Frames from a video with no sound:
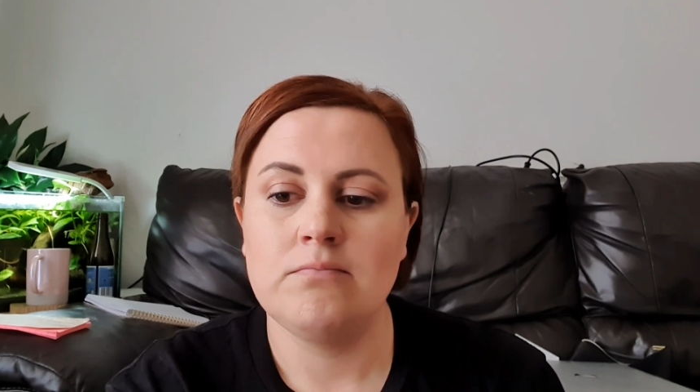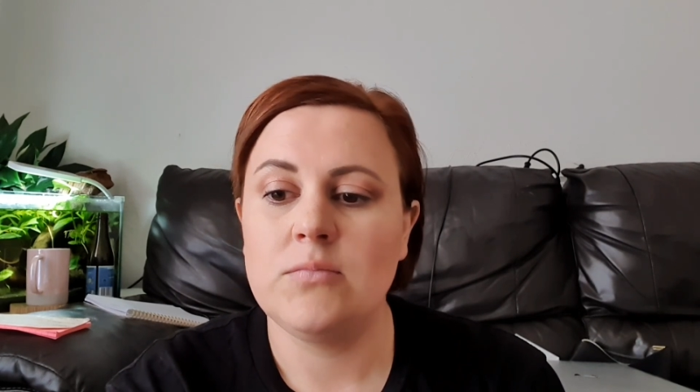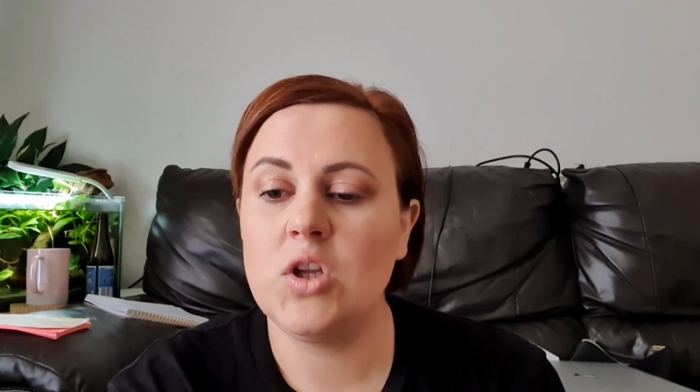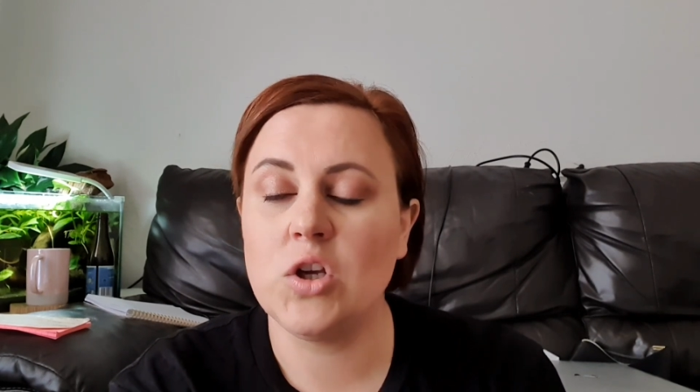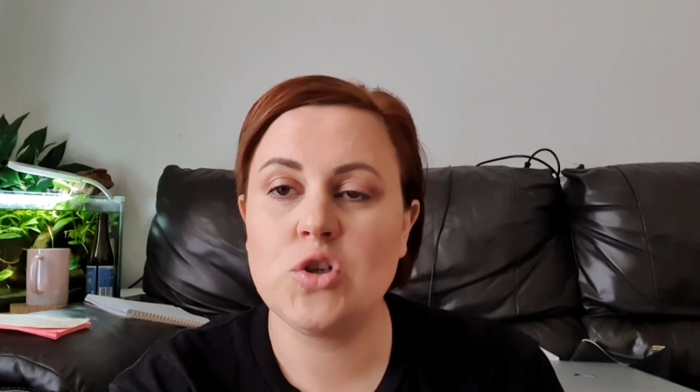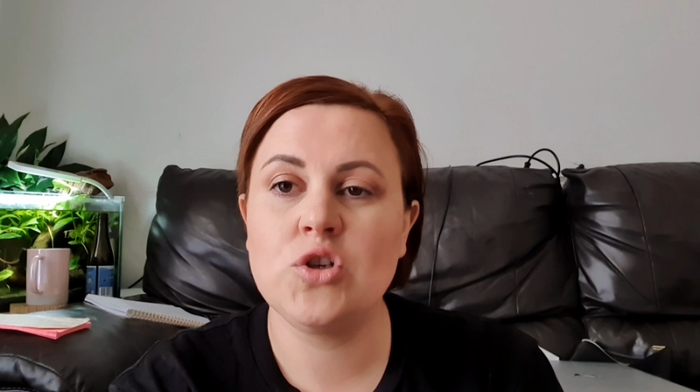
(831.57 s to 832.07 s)

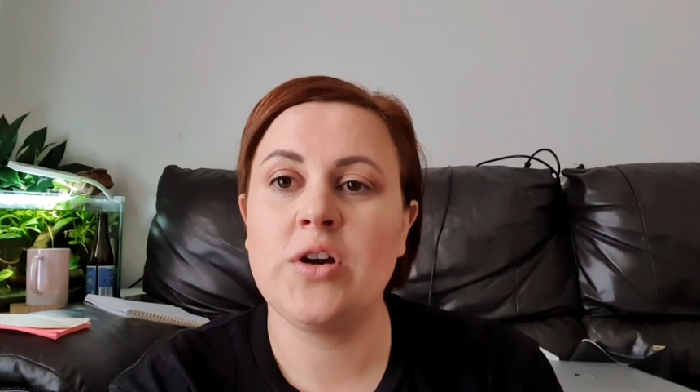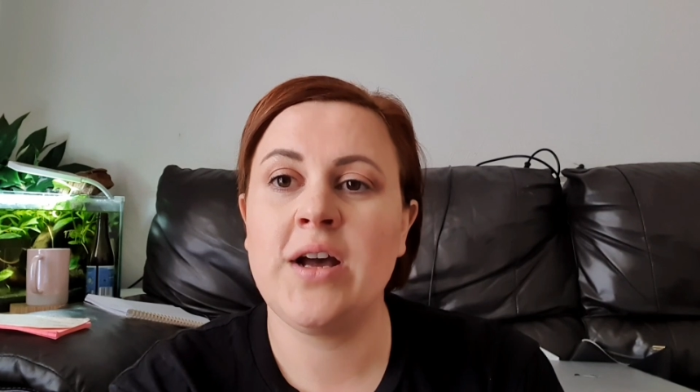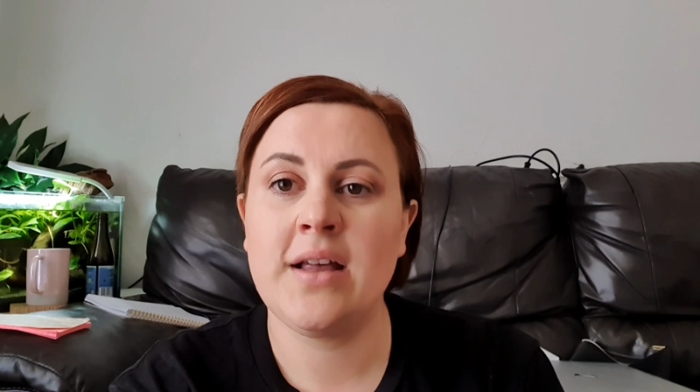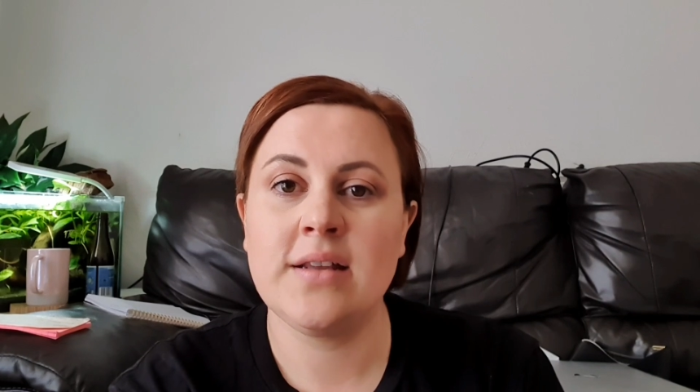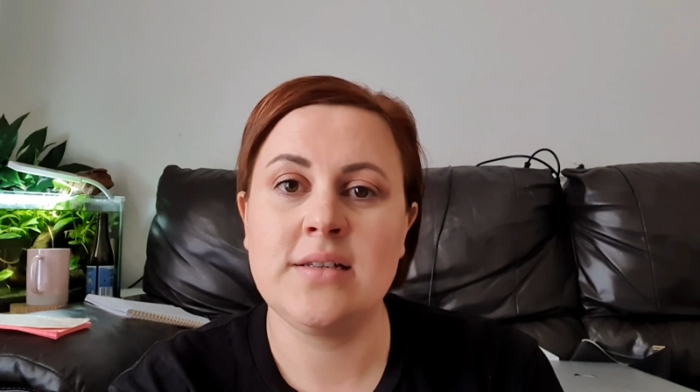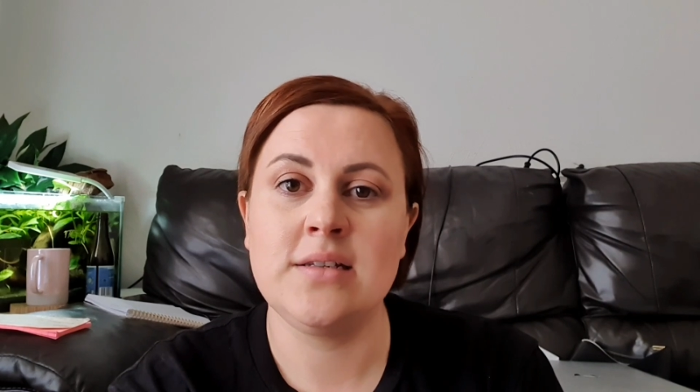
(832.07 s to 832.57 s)
not sure
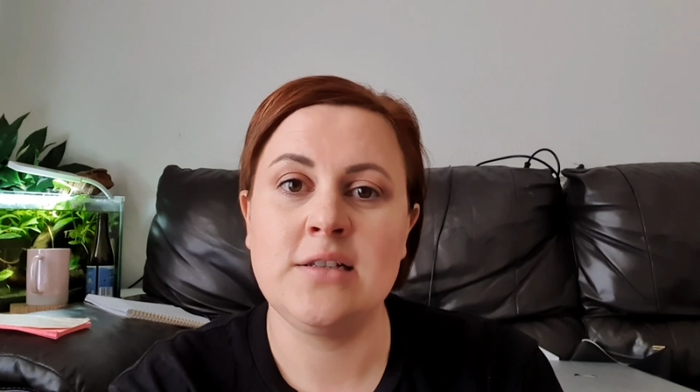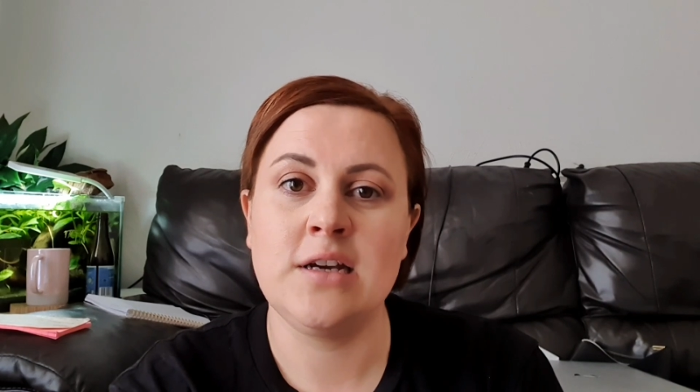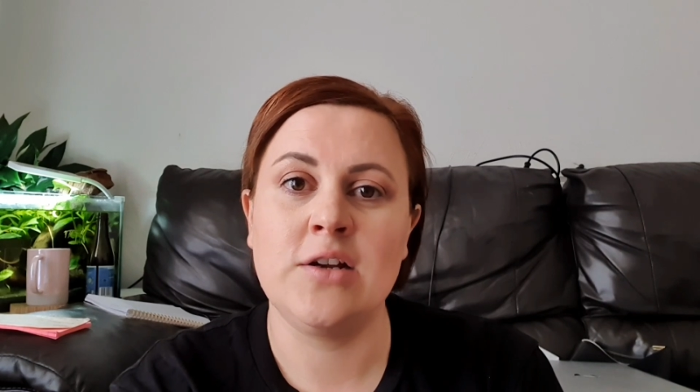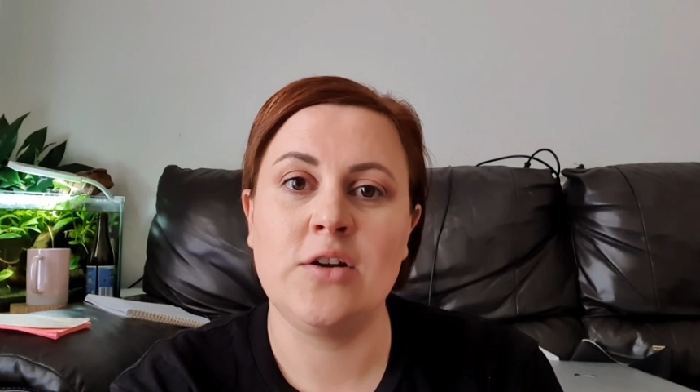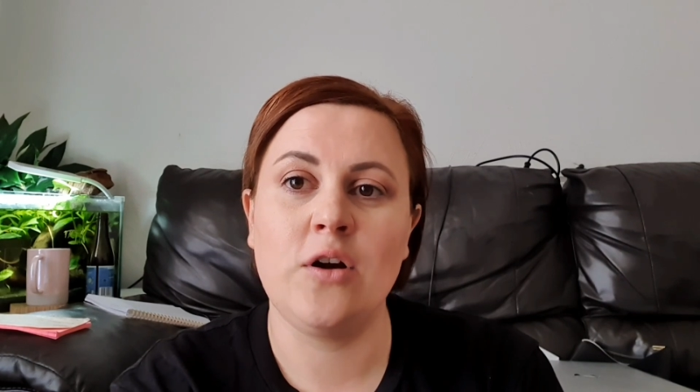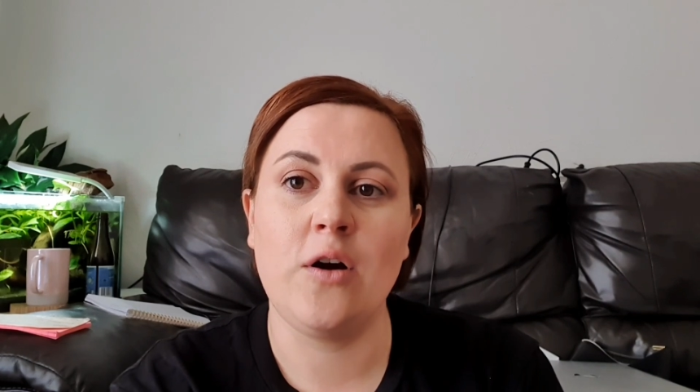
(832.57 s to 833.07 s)
how this is
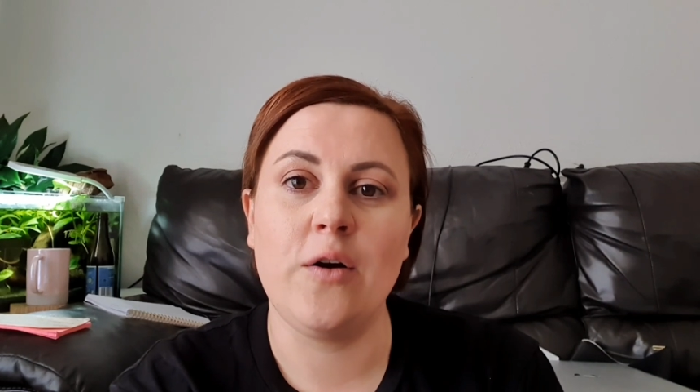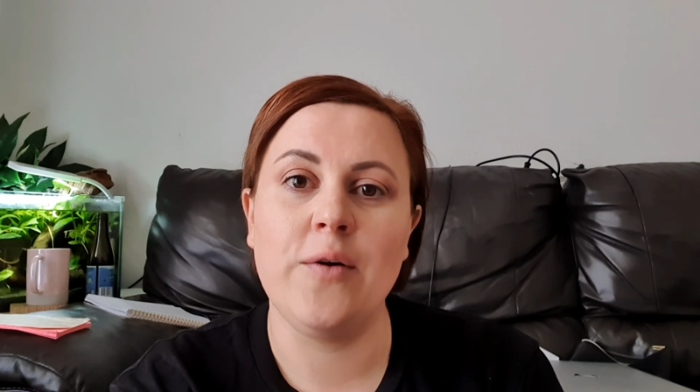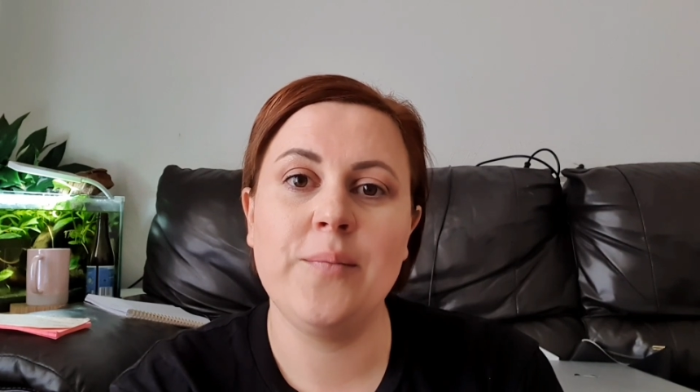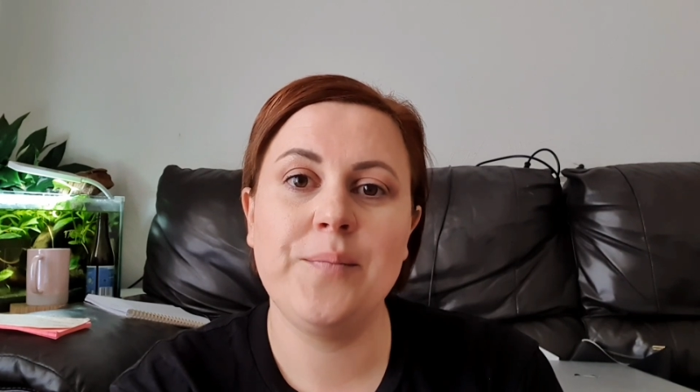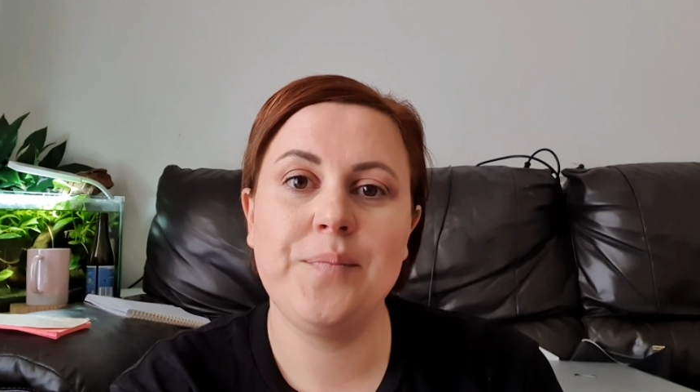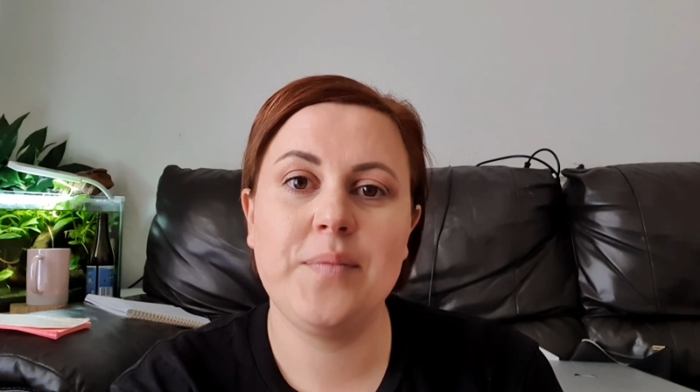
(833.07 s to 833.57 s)
going to go,
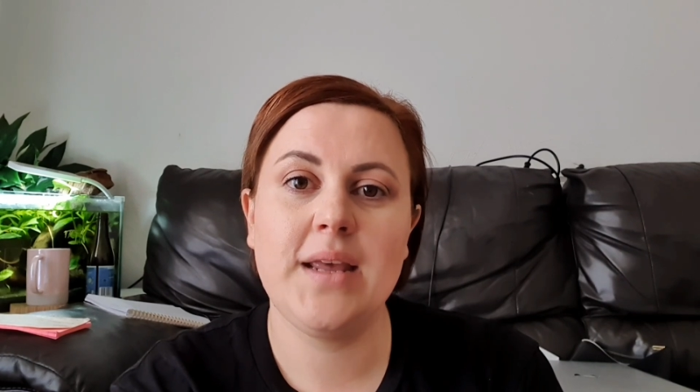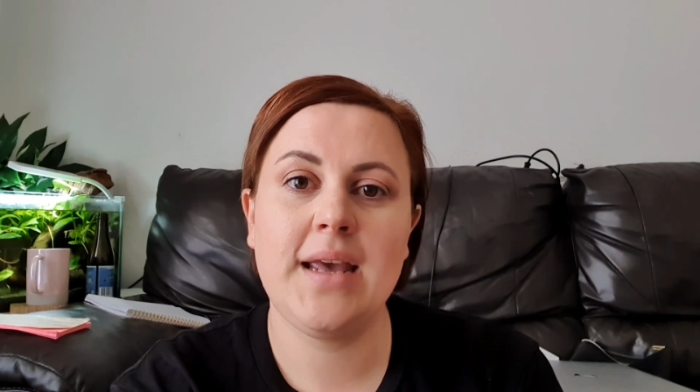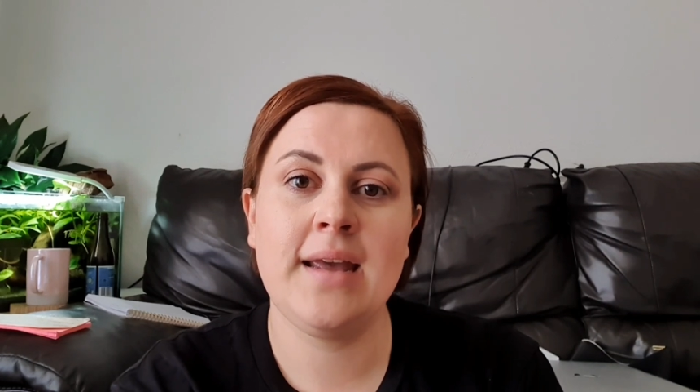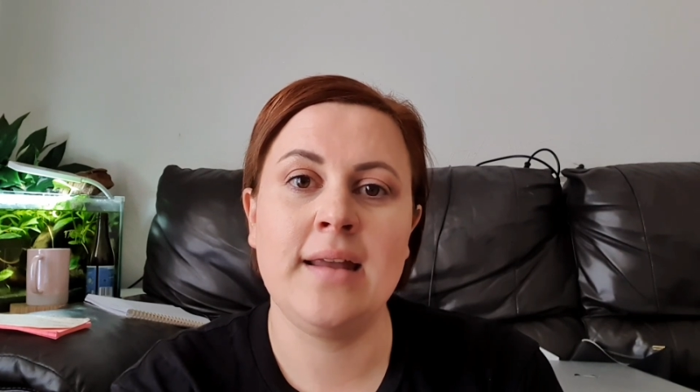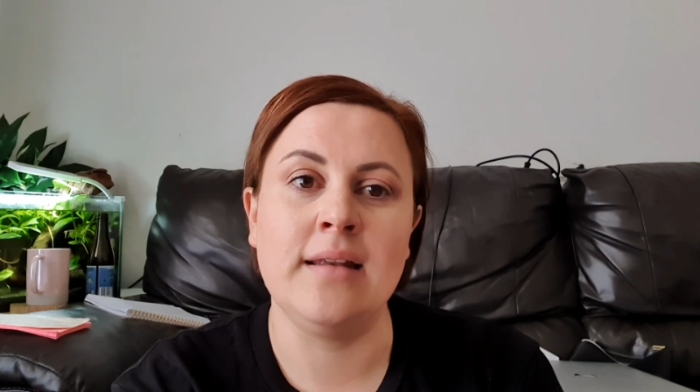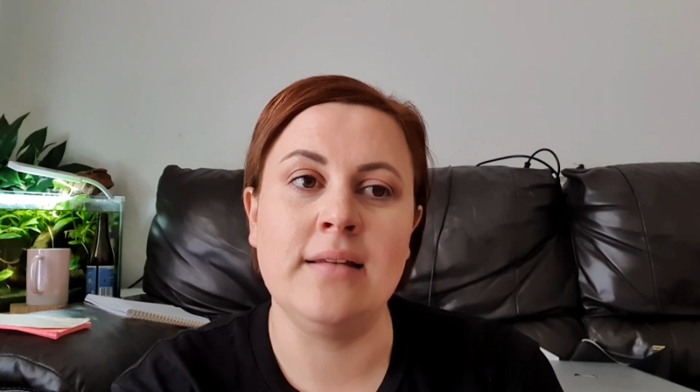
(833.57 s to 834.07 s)

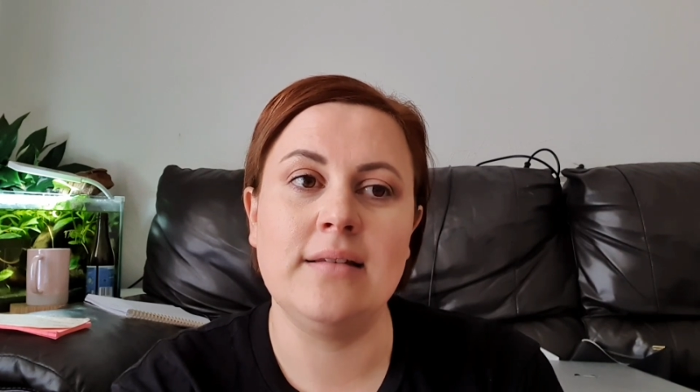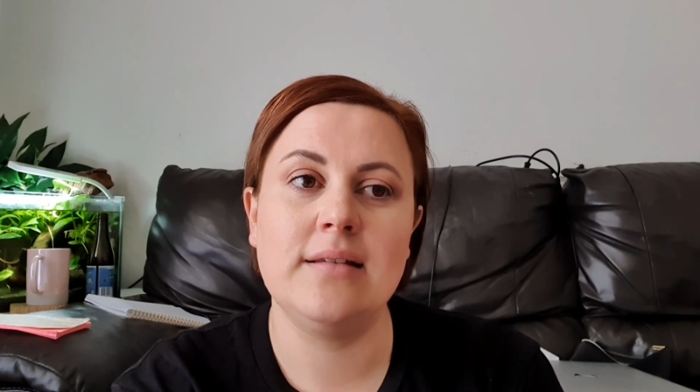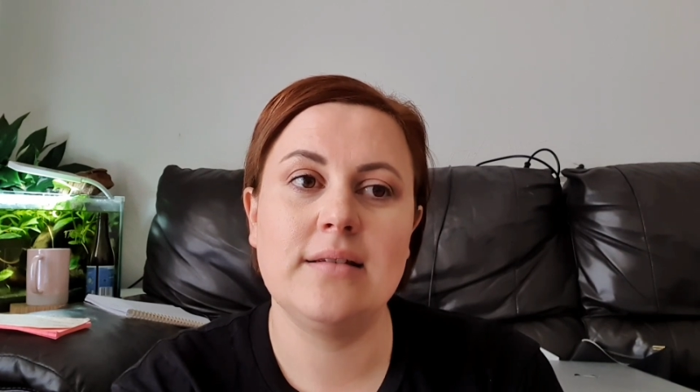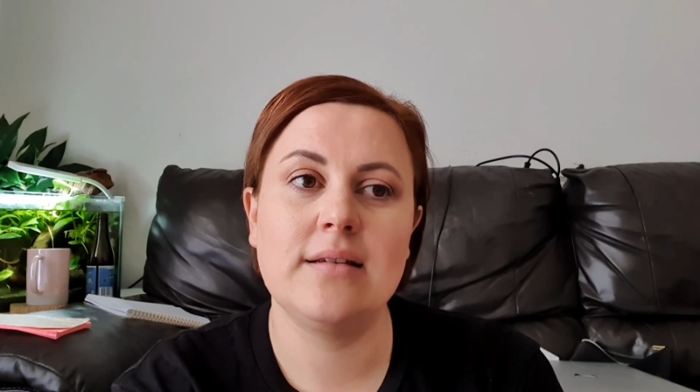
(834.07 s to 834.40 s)
and